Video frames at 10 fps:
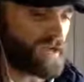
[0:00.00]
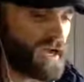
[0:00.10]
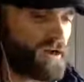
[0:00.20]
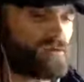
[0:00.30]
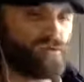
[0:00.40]

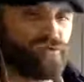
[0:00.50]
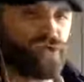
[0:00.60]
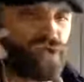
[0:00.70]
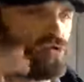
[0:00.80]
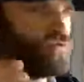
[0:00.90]
how do
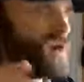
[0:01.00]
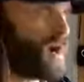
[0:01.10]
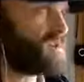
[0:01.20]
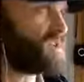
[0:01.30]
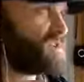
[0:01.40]
two
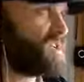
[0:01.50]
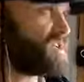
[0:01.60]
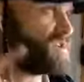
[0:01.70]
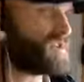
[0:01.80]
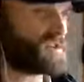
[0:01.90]
non
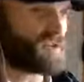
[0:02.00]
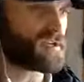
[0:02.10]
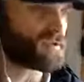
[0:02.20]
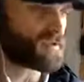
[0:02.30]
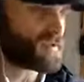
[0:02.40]
cease and
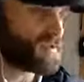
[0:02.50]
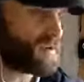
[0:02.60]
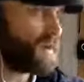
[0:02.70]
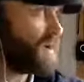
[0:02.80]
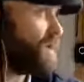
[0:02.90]
desists
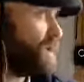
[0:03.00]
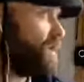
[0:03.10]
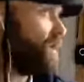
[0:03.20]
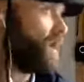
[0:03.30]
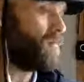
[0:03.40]

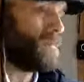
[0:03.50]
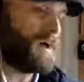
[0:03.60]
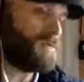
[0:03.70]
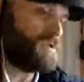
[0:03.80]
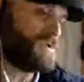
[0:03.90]

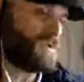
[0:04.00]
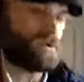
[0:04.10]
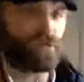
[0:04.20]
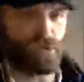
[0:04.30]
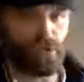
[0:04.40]
amount
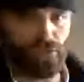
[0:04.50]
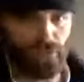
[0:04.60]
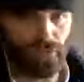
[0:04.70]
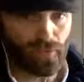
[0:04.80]
to two